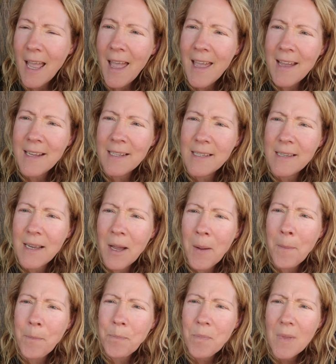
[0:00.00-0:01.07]
And
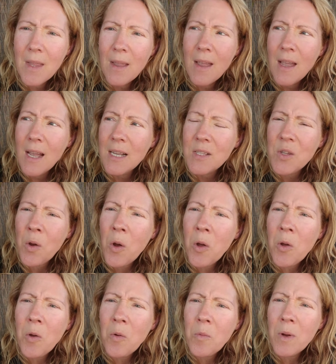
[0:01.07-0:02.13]
um,
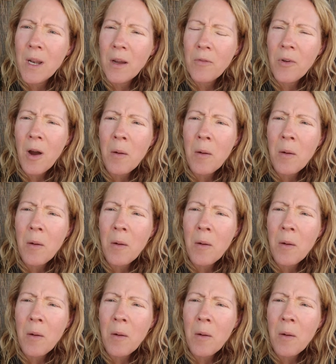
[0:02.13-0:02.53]
so whenever